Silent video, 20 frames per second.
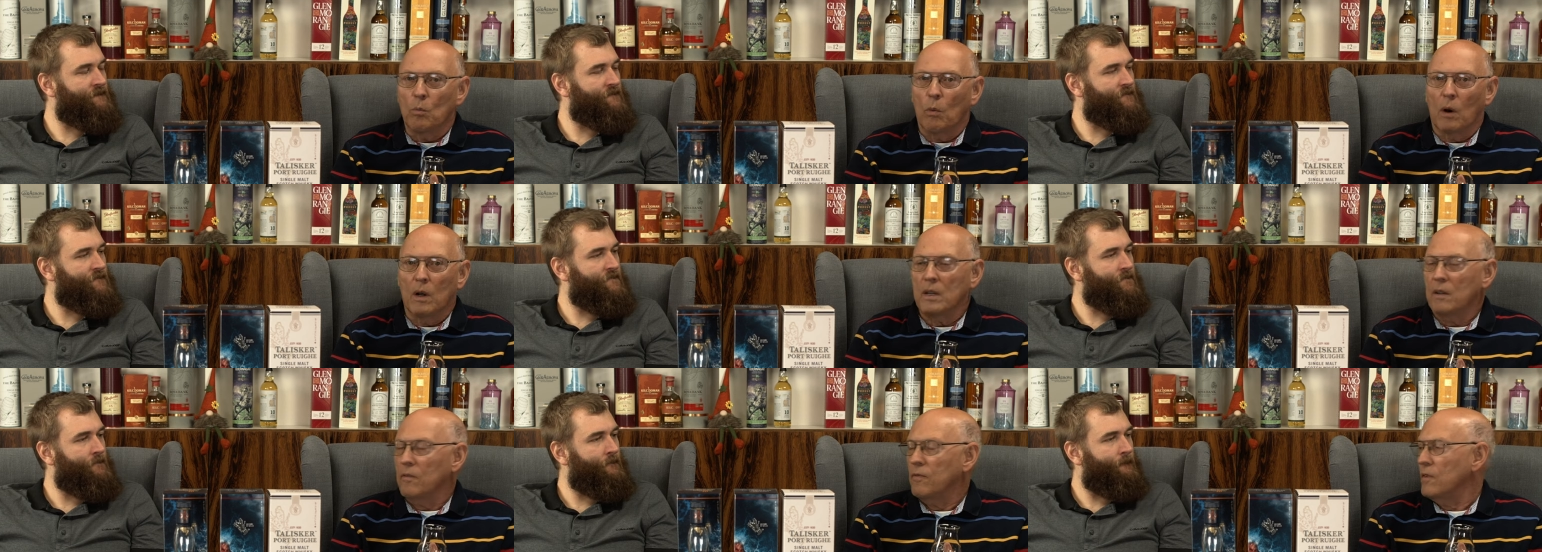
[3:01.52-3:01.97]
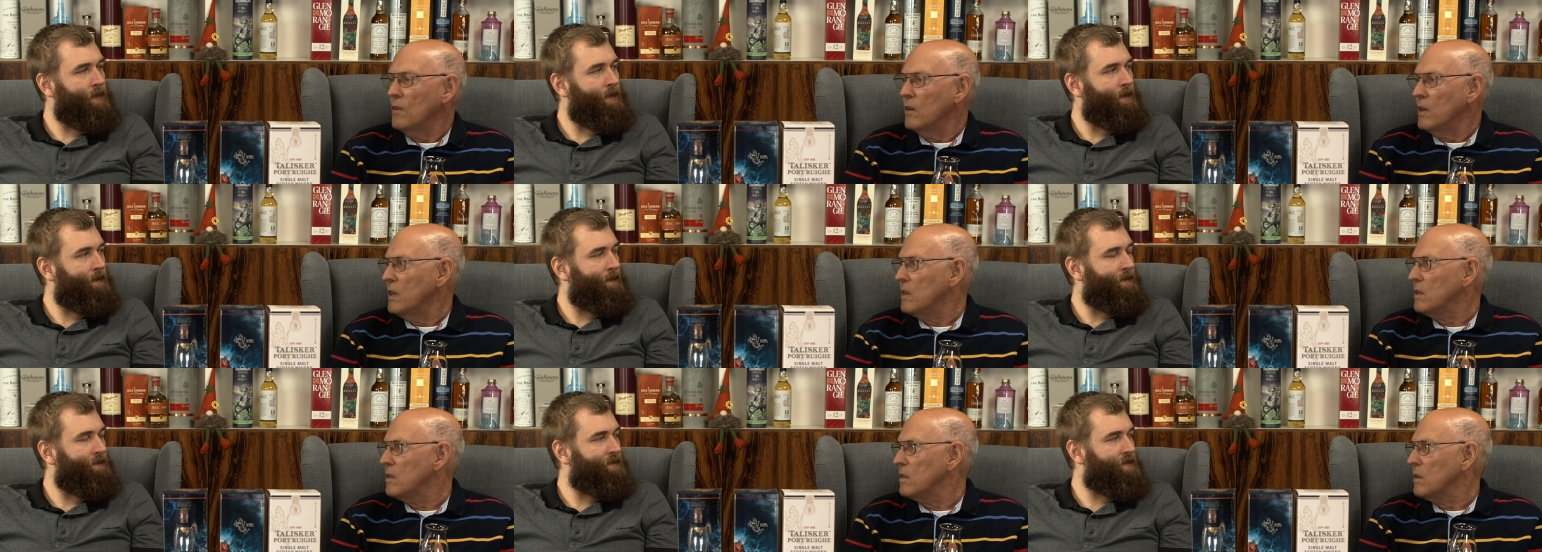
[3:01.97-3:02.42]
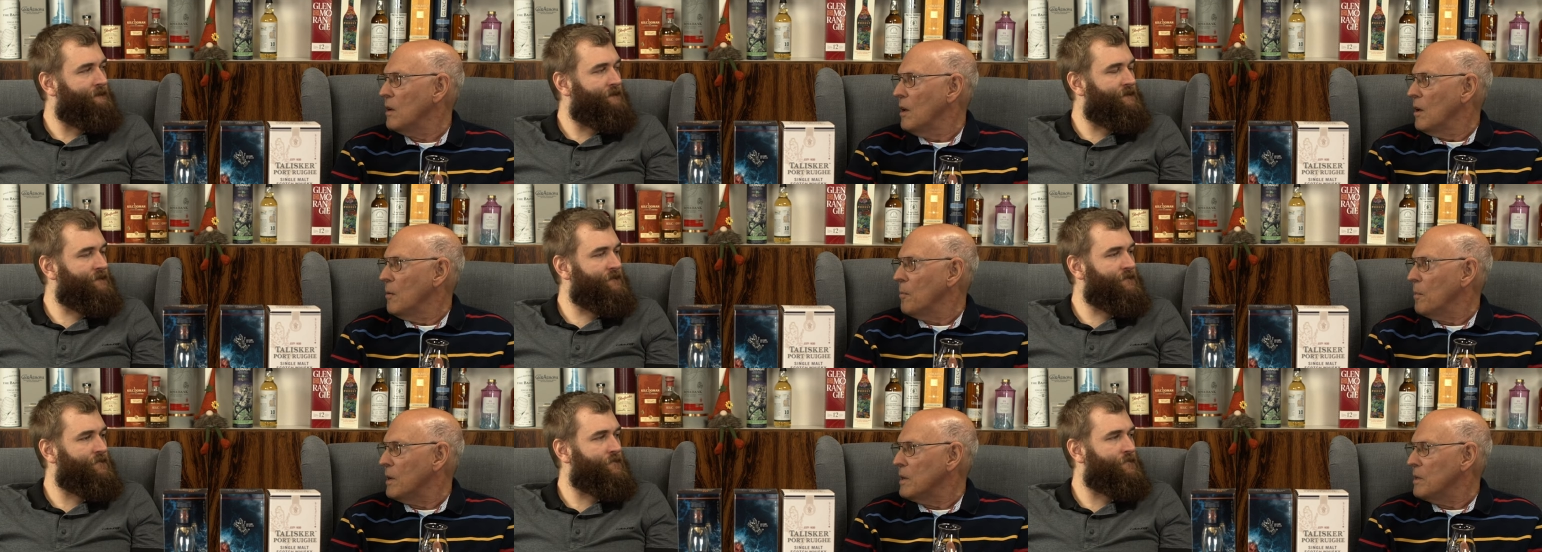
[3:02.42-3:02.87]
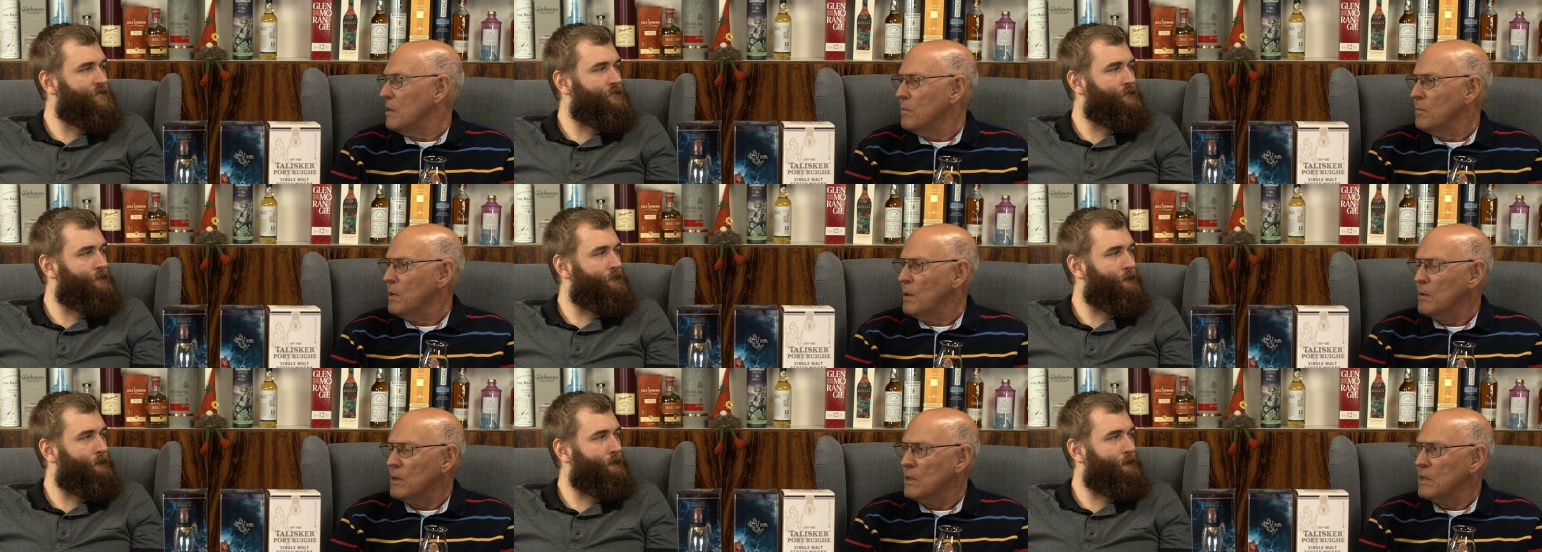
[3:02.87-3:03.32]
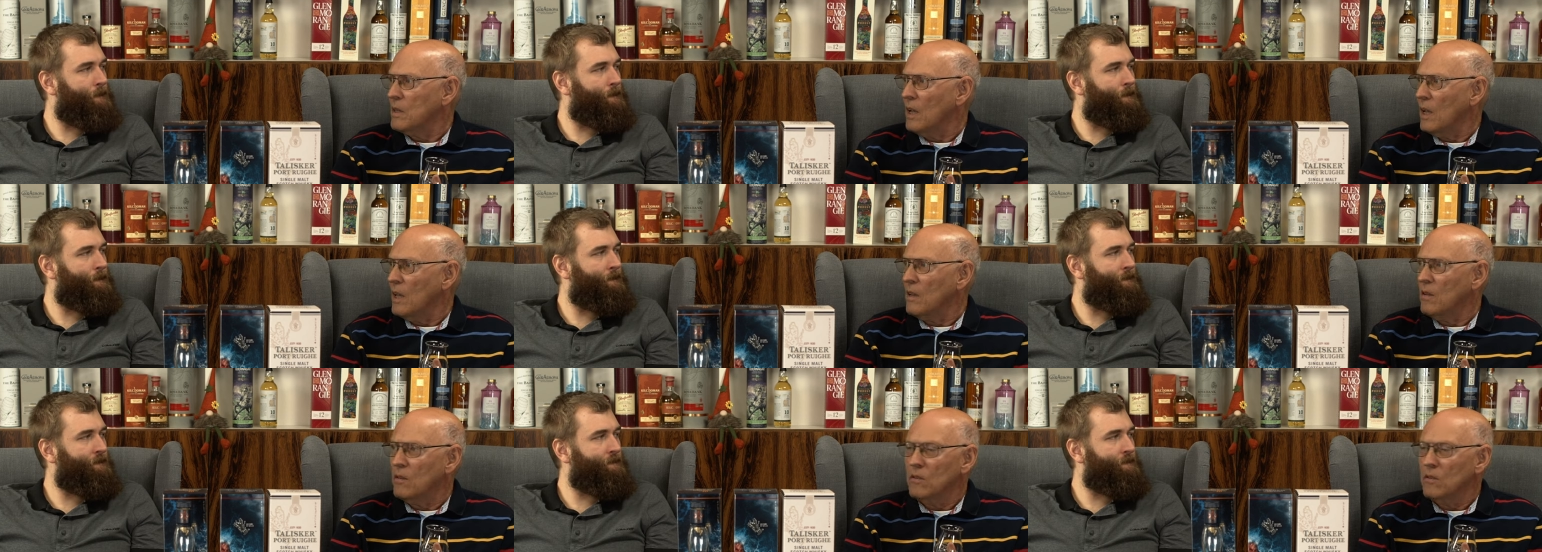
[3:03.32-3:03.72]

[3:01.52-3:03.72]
Speaker 1: money for it. Mm-hmm. But people tell,